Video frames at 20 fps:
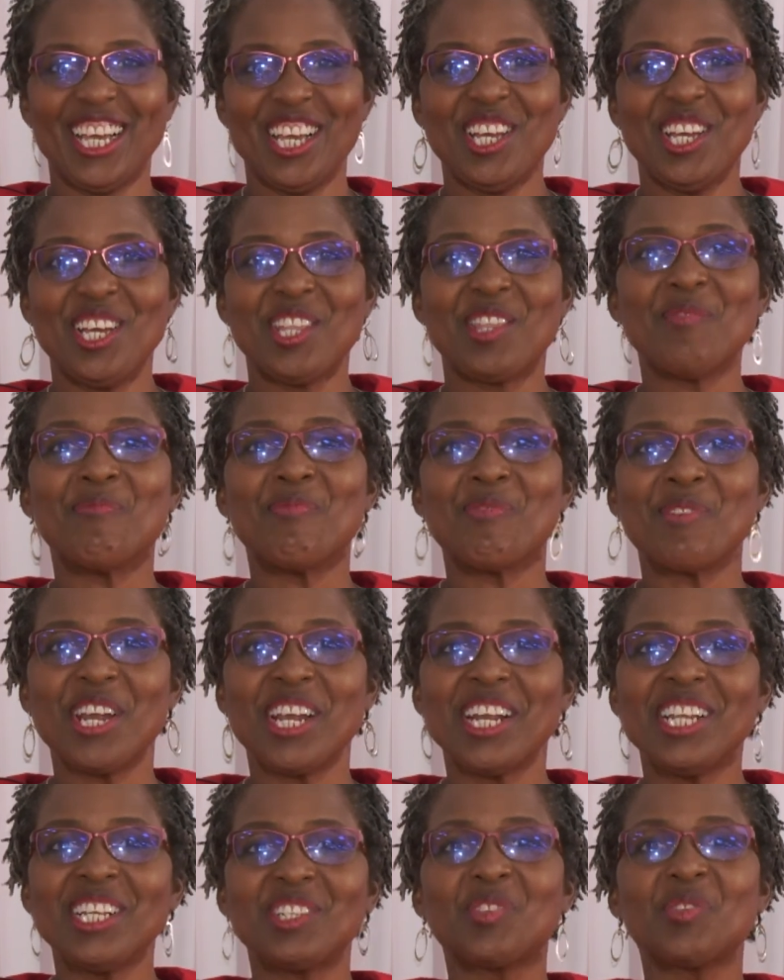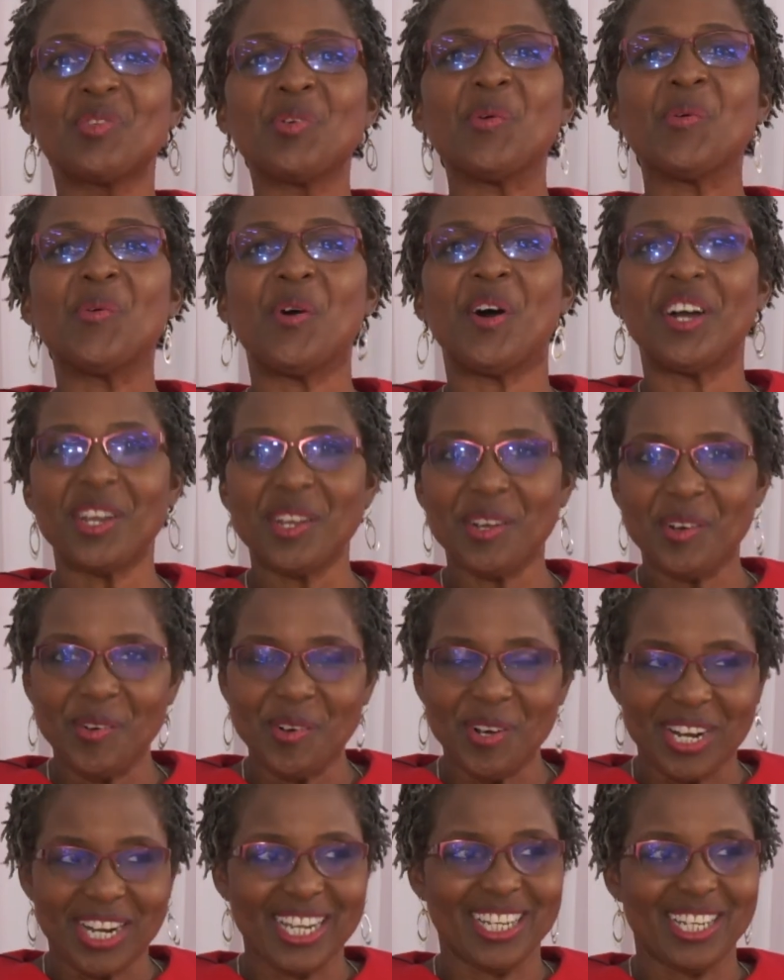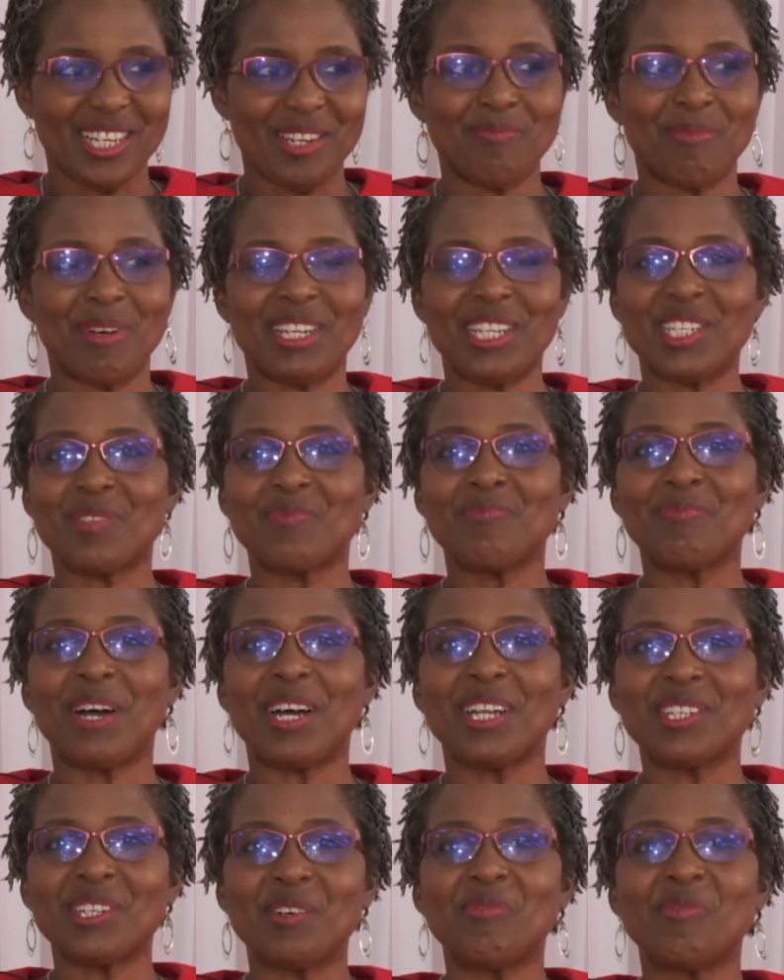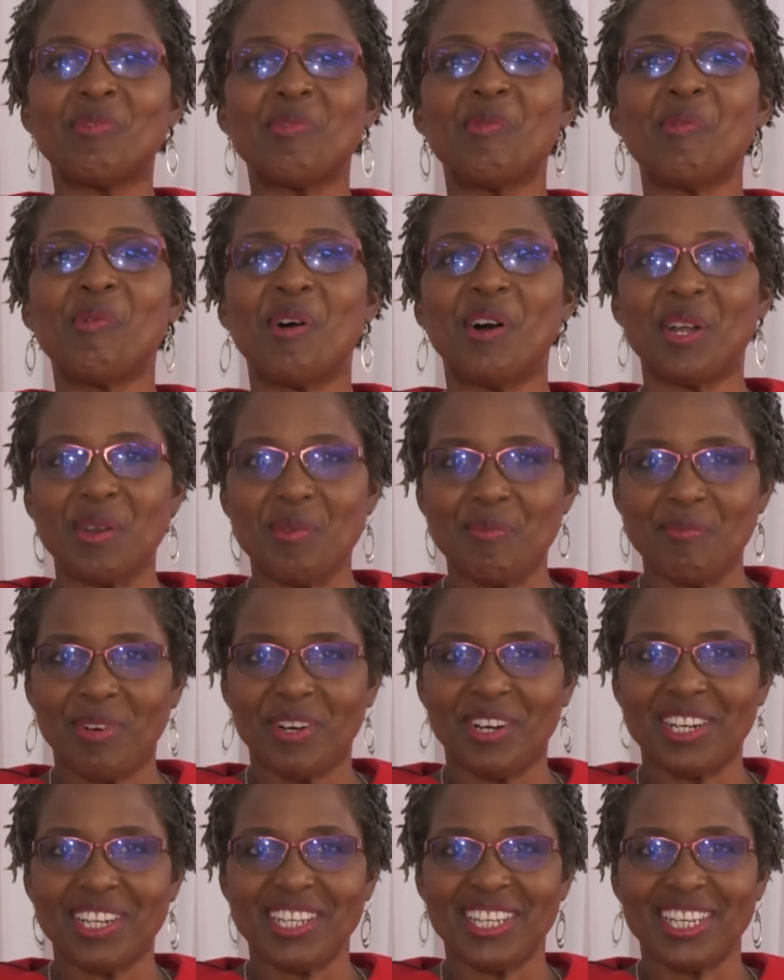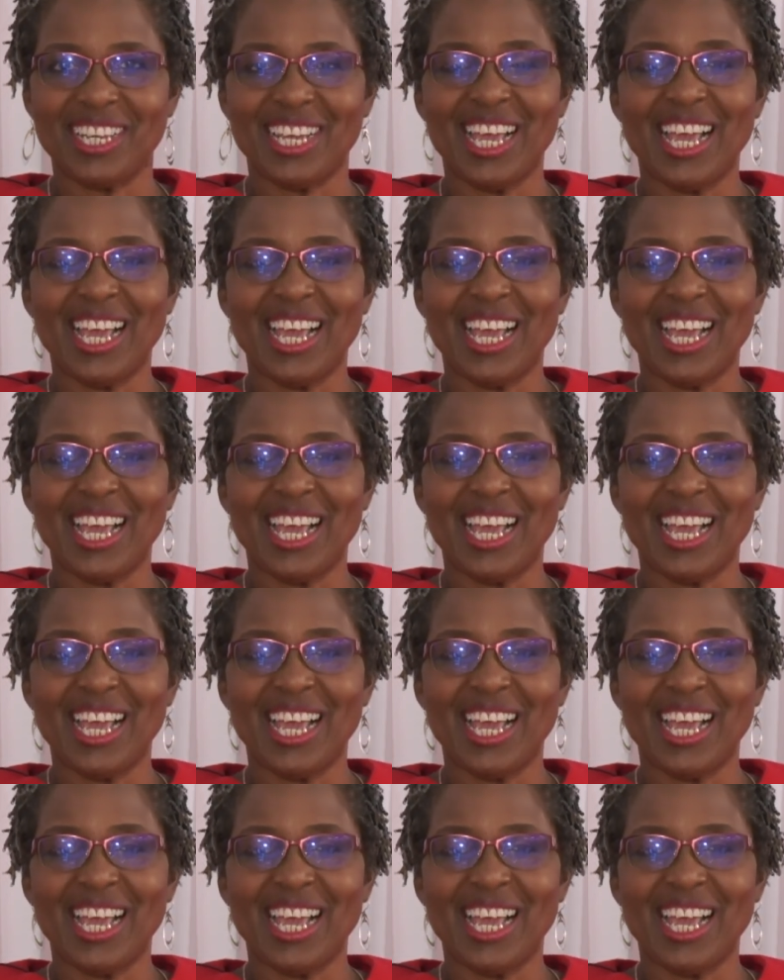The brain is one organ, but it's part of one body.